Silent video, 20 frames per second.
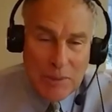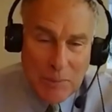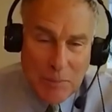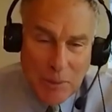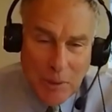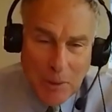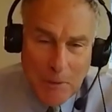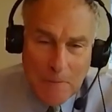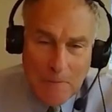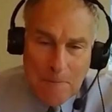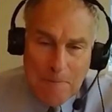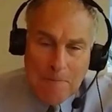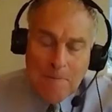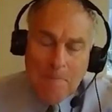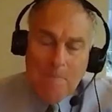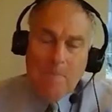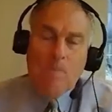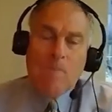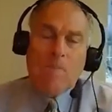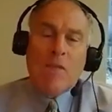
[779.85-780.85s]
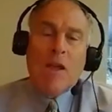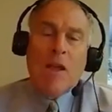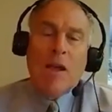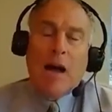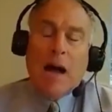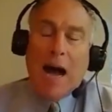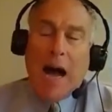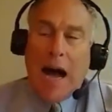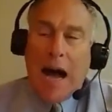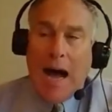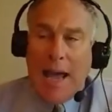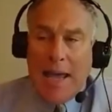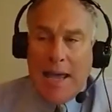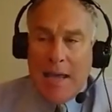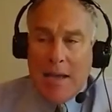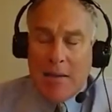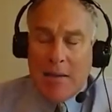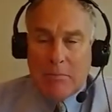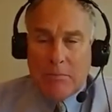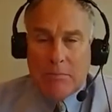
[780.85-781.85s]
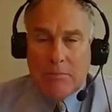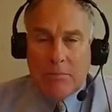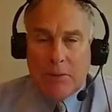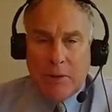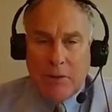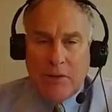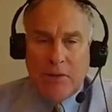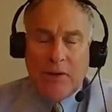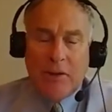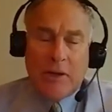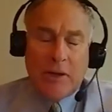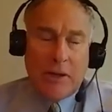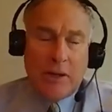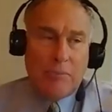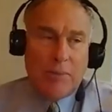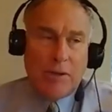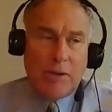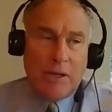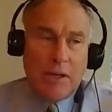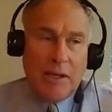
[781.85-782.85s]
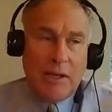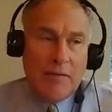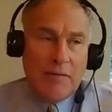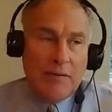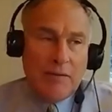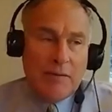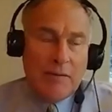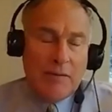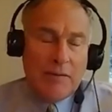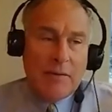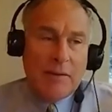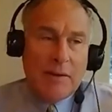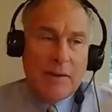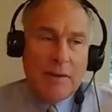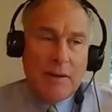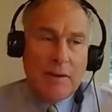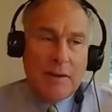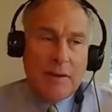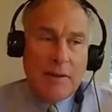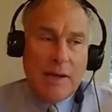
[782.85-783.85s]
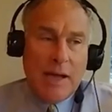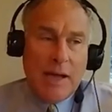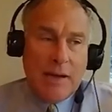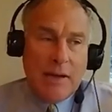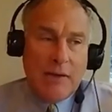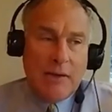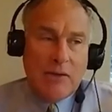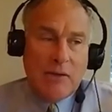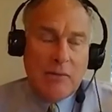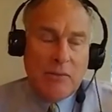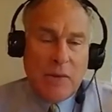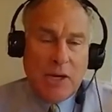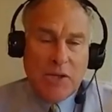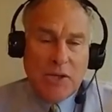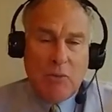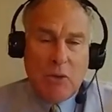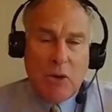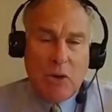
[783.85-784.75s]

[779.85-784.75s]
people. I personally believe that it's much